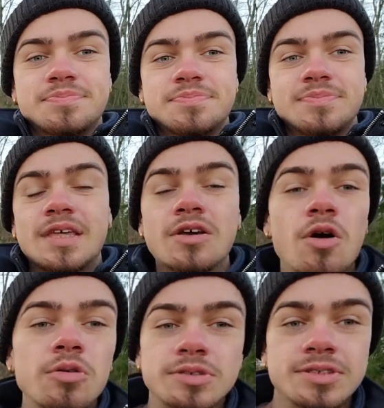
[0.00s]
They
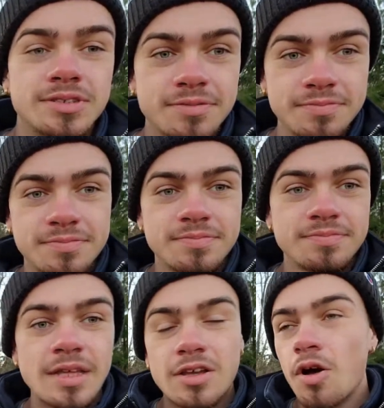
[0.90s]
coast.
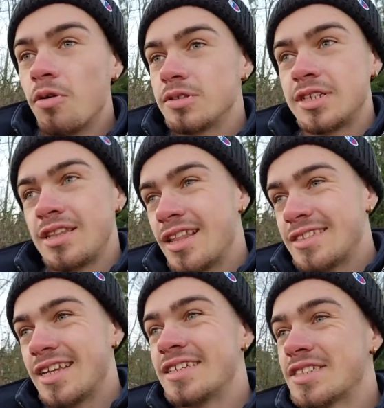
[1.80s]
They coast and they
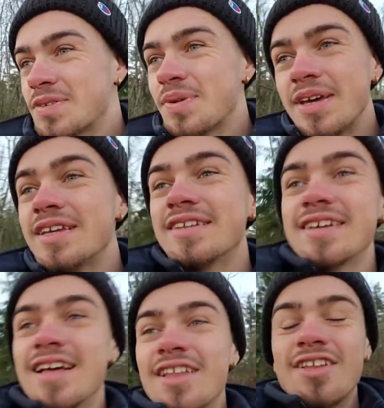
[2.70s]
say, sweet,
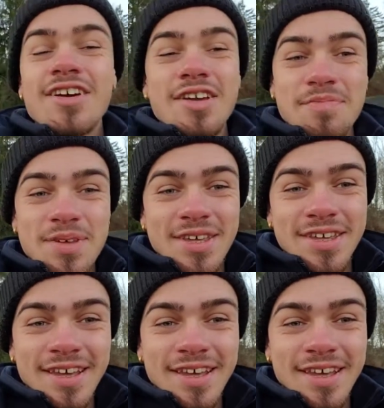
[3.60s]
look at me.